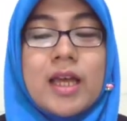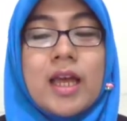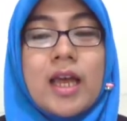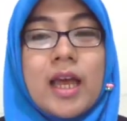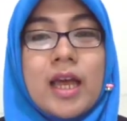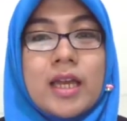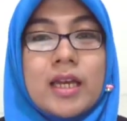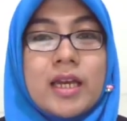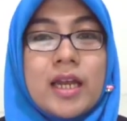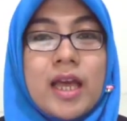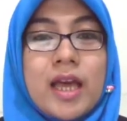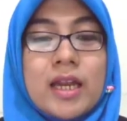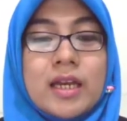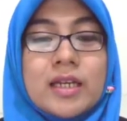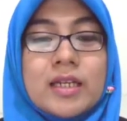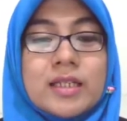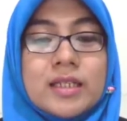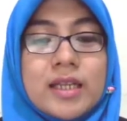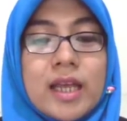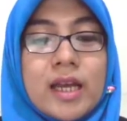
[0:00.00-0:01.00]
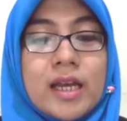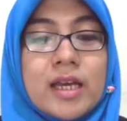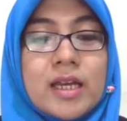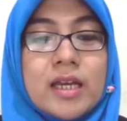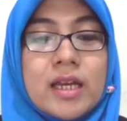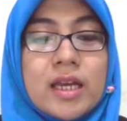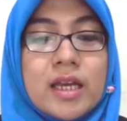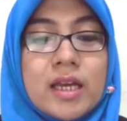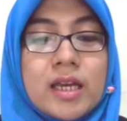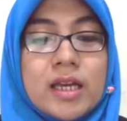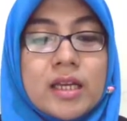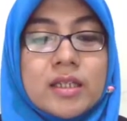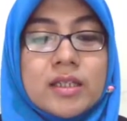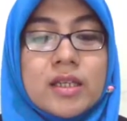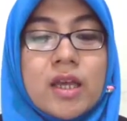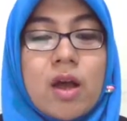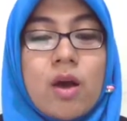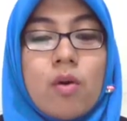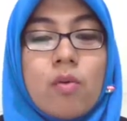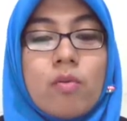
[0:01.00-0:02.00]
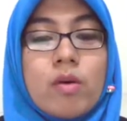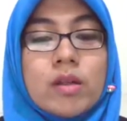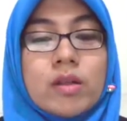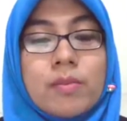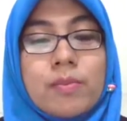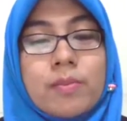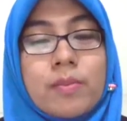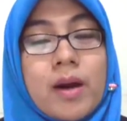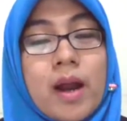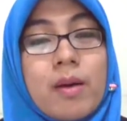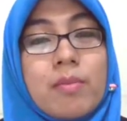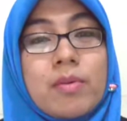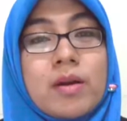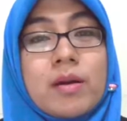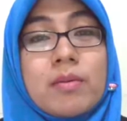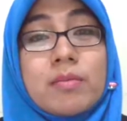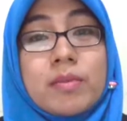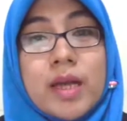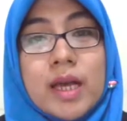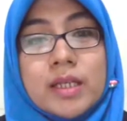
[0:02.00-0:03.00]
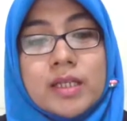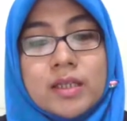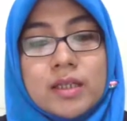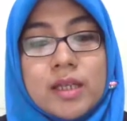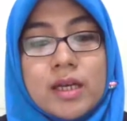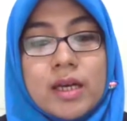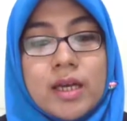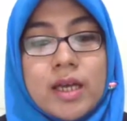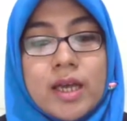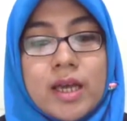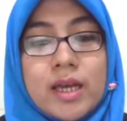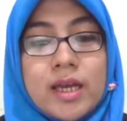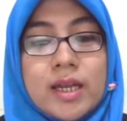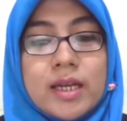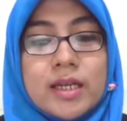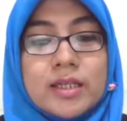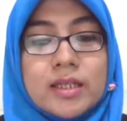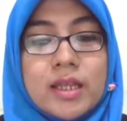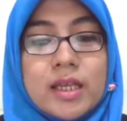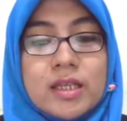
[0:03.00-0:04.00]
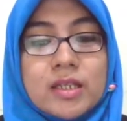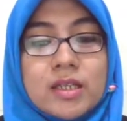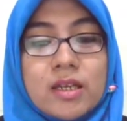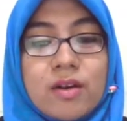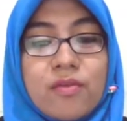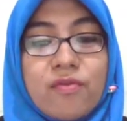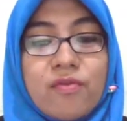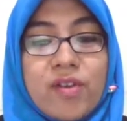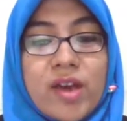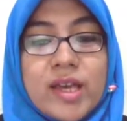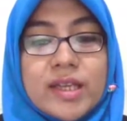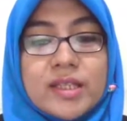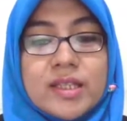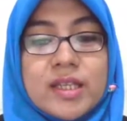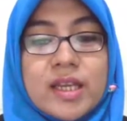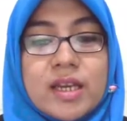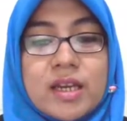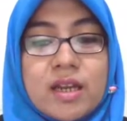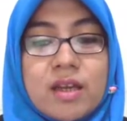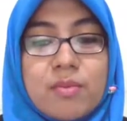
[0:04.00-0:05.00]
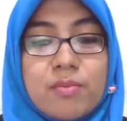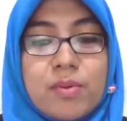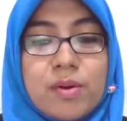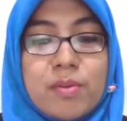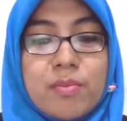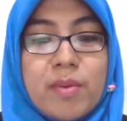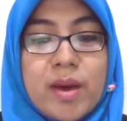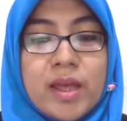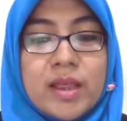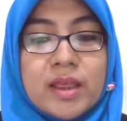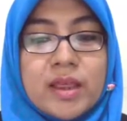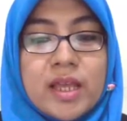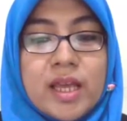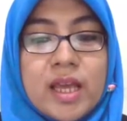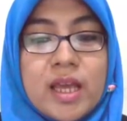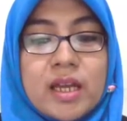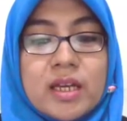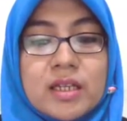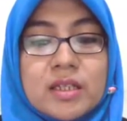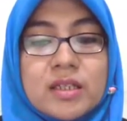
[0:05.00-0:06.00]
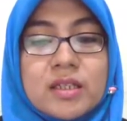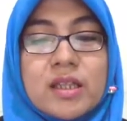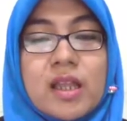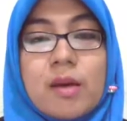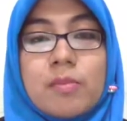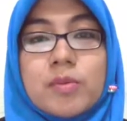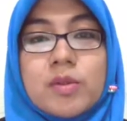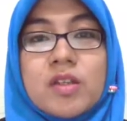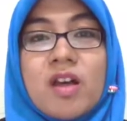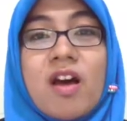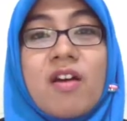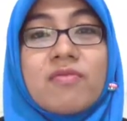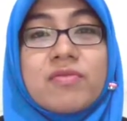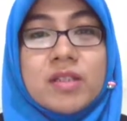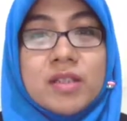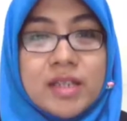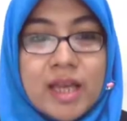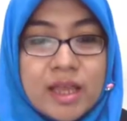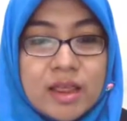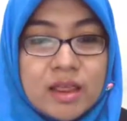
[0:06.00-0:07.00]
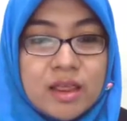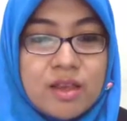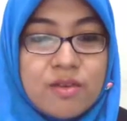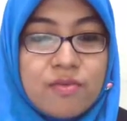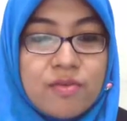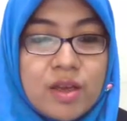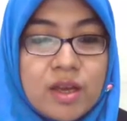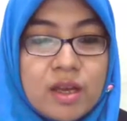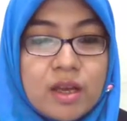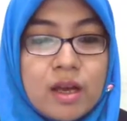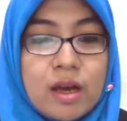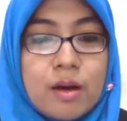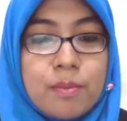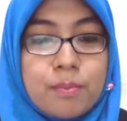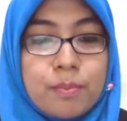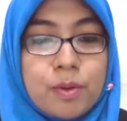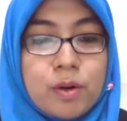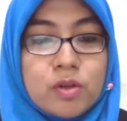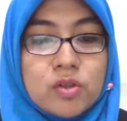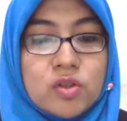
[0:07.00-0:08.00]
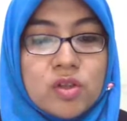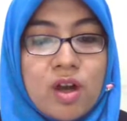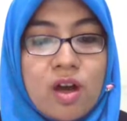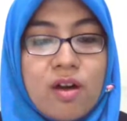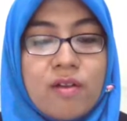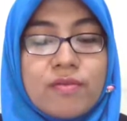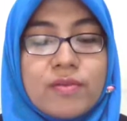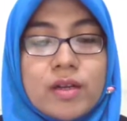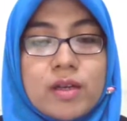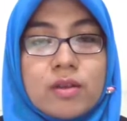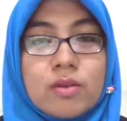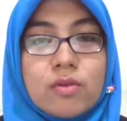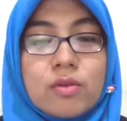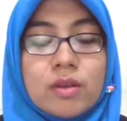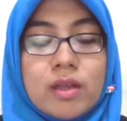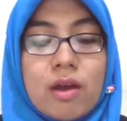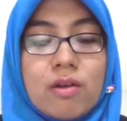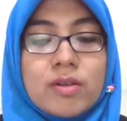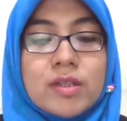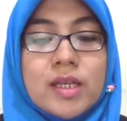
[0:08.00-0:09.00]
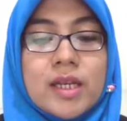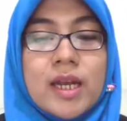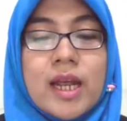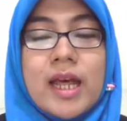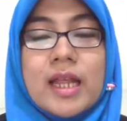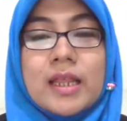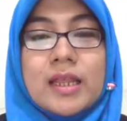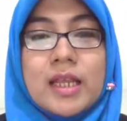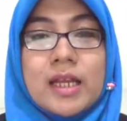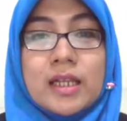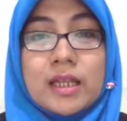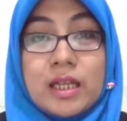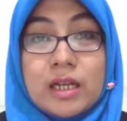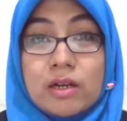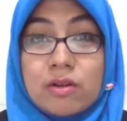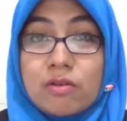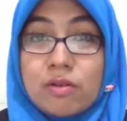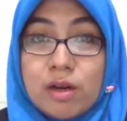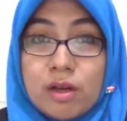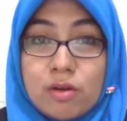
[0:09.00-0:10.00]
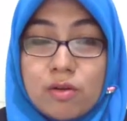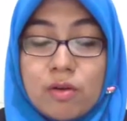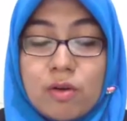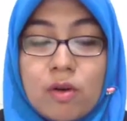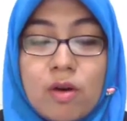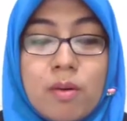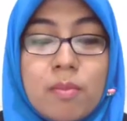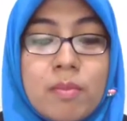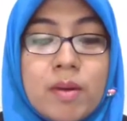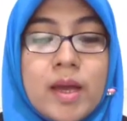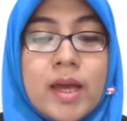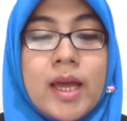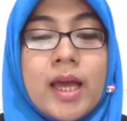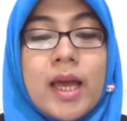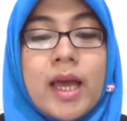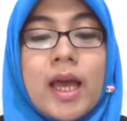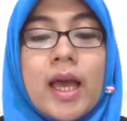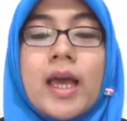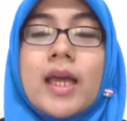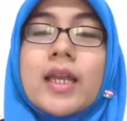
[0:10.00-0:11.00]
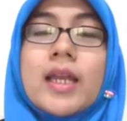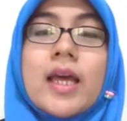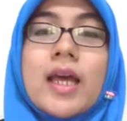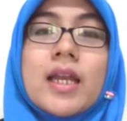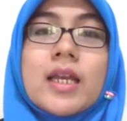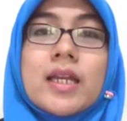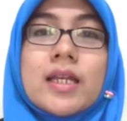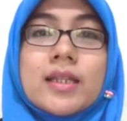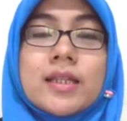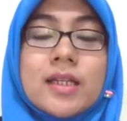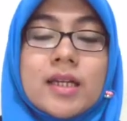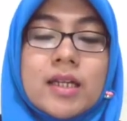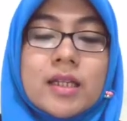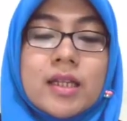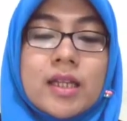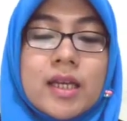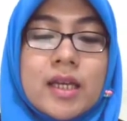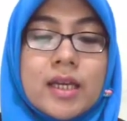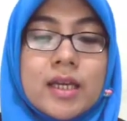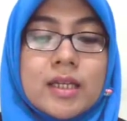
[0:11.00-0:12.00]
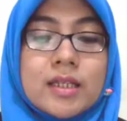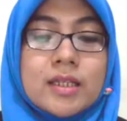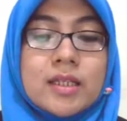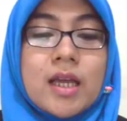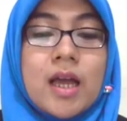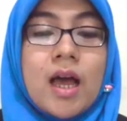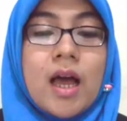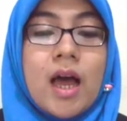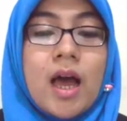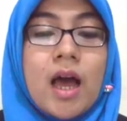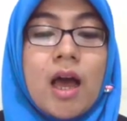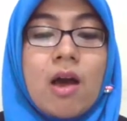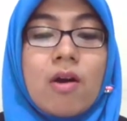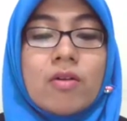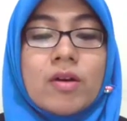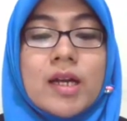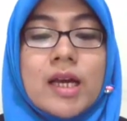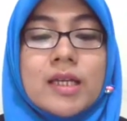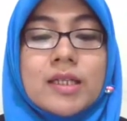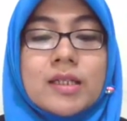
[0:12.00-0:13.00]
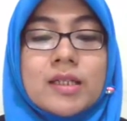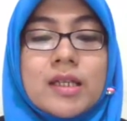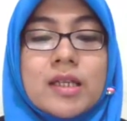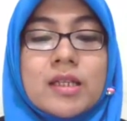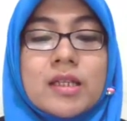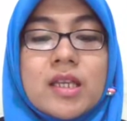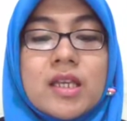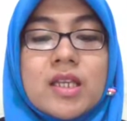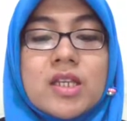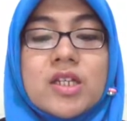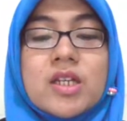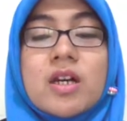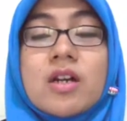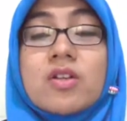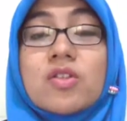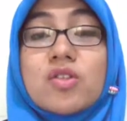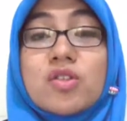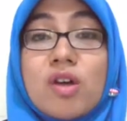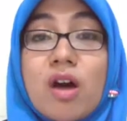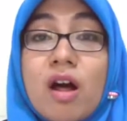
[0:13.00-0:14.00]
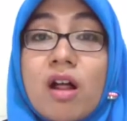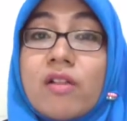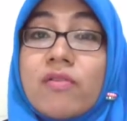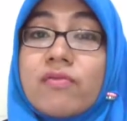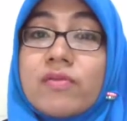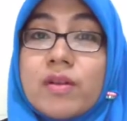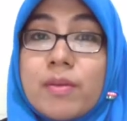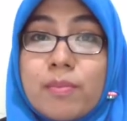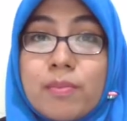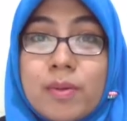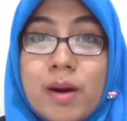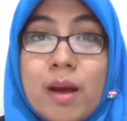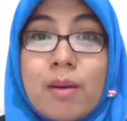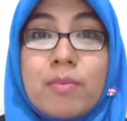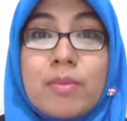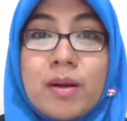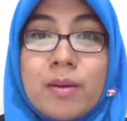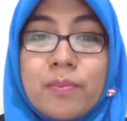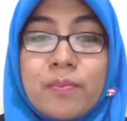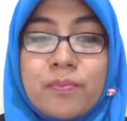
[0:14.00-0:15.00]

And then the second is, what problem does the English teacher face in implementing the steps of scientific approach of the 2013 curriculum? And then the third is, how does the teacher solve the problem?